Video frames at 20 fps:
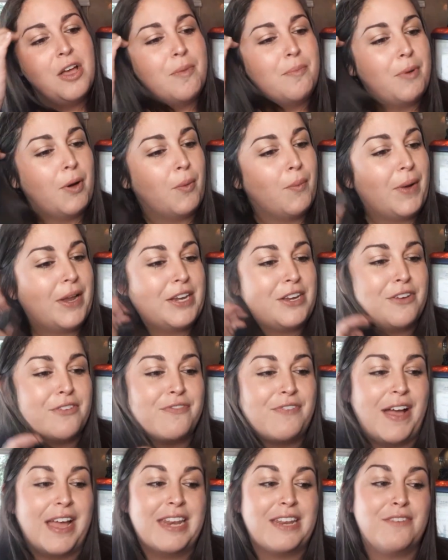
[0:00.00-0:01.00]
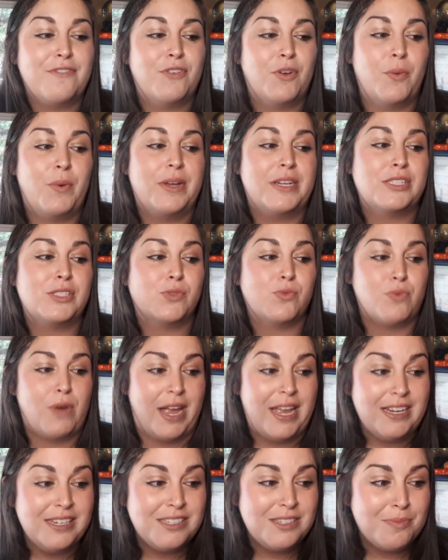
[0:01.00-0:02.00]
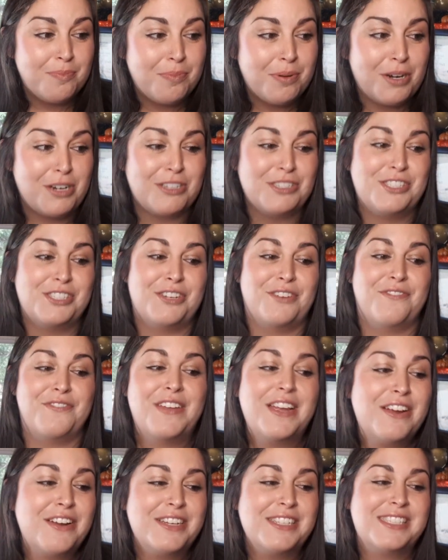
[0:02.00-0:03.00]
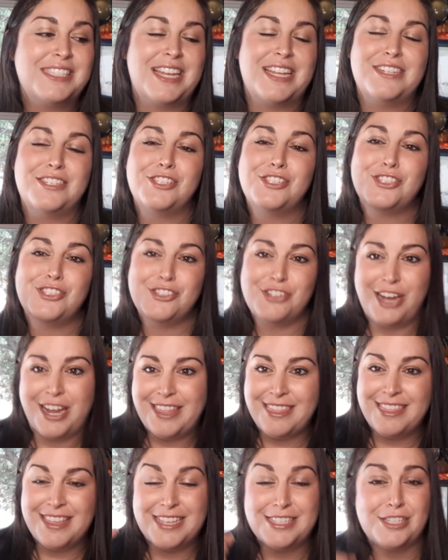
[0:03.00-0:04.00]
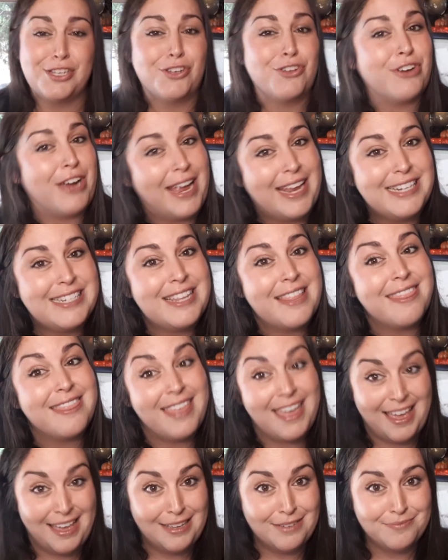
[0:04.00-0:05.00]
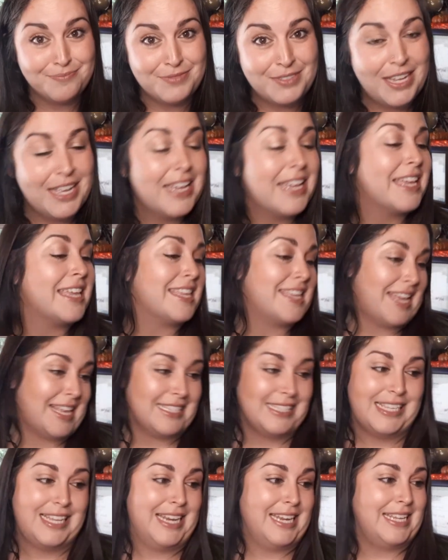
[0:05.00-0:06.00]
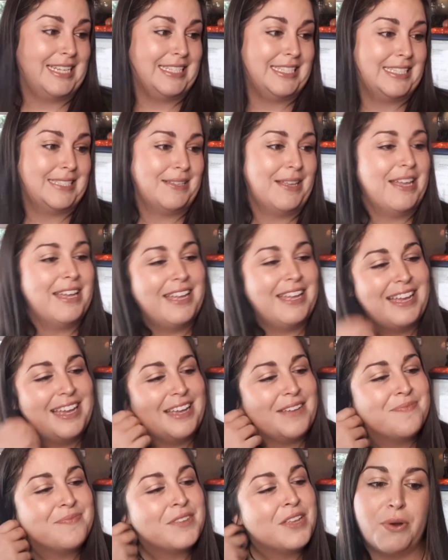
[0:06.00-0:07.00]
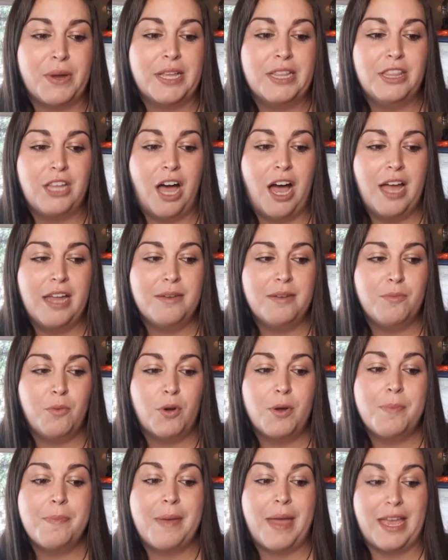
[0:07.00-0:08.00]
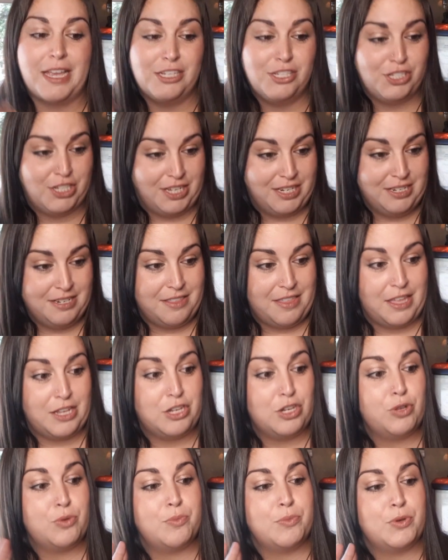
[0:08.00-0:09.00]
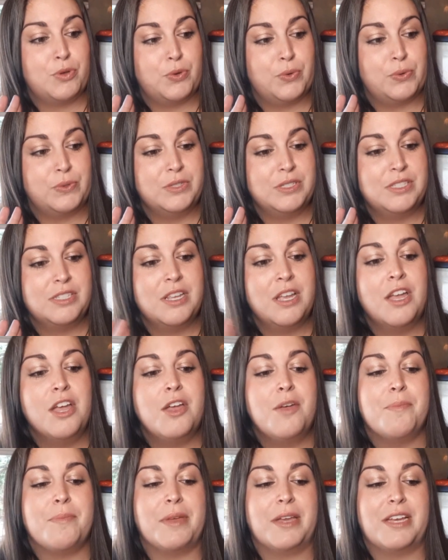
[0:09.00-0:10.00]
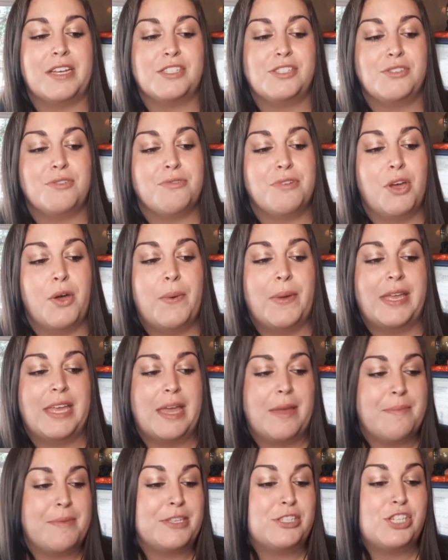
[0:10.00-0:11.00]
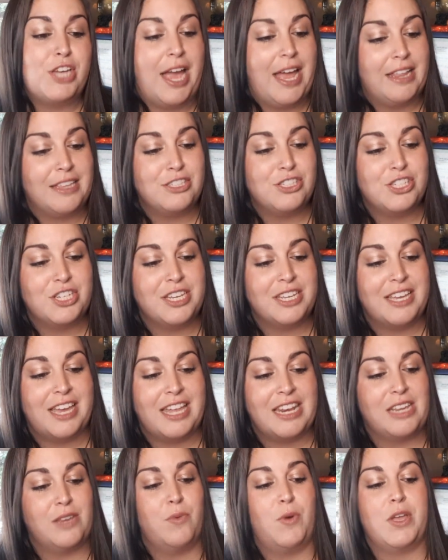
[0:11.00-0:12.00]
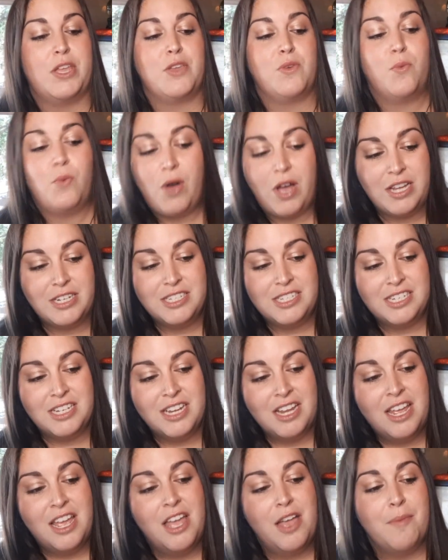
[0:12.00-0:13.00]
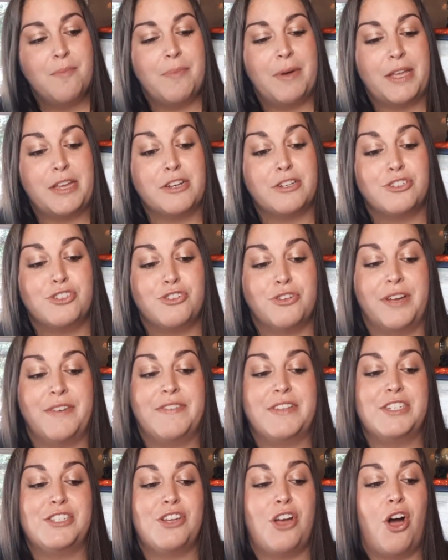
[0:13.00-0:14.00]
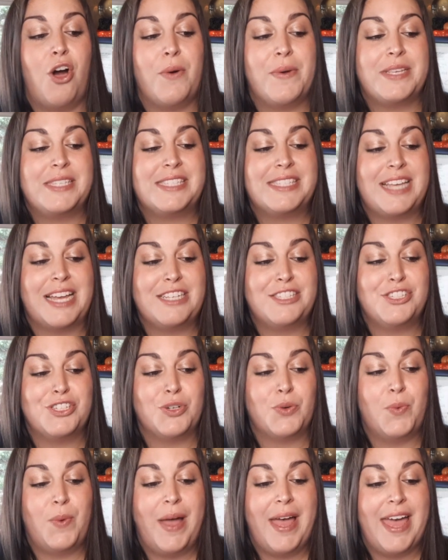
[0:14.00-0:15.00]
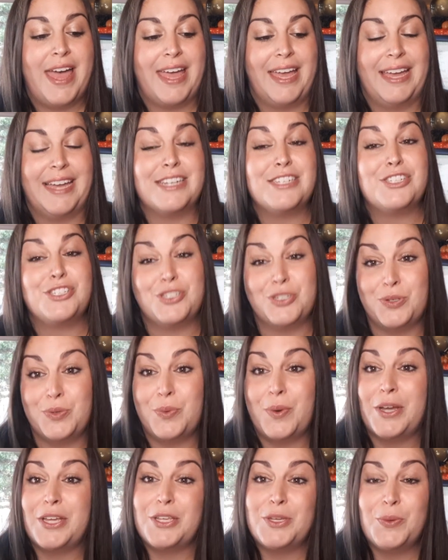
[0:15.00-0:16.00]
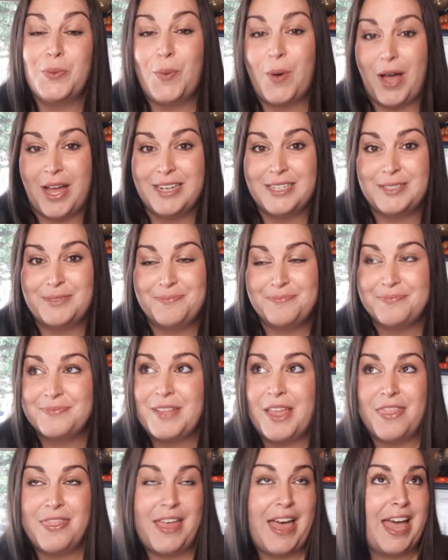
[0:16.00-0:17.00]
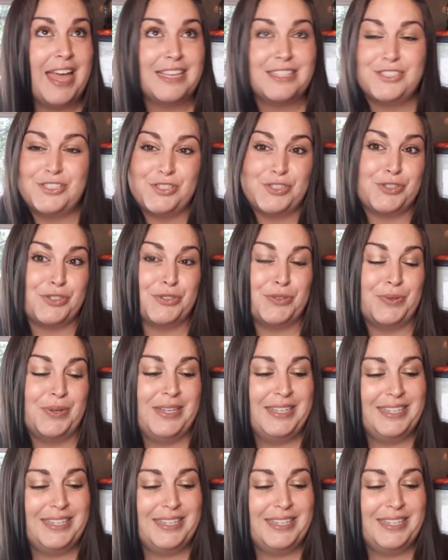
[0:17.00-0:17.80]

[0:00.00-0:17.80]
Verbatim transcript: But when you're fighting for what is right, perseverance and strength is a great thing. Yes, it is. You're a lot more patient than new moons because you know it can be challenging getting what you want, but you're driven to always get your way and do what you want. That is true.